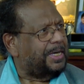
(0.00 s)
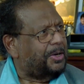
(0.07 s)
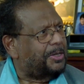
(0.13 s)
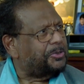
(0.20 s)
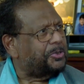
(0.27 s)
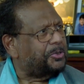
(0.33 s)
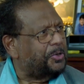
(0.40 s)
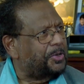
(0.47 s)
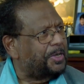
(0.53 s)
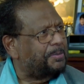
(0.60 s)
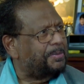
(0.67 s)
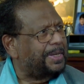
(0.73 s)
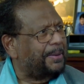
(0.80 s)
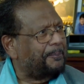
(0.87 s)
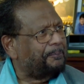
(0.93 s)
are also going
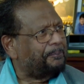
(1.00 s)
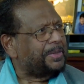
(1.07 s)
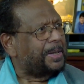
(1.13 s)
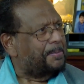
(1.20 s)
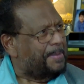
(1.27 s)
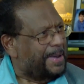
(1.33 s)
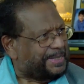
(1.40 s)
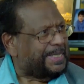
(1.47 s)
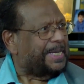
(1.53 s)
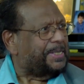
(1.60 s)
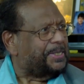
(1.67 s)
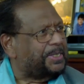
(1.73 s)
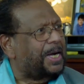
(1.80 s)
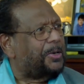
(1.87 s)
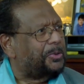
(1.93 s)
to be
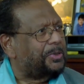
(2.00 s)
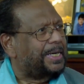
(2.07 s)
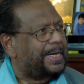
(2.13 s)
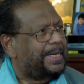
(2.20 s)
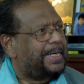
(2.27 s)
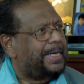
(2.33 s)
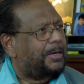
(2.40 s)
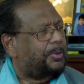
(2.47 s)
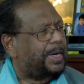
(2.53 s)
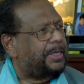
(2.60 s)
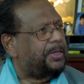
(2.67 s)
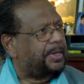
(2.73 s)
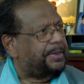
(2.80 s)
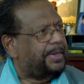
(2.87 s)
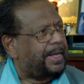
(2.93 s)
messaged out in India
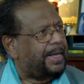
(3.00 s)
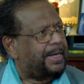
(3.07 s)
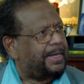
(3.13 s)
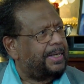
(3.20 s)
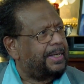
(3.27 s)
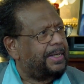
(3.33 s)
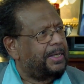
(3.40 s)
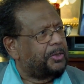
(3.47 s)
while you are there.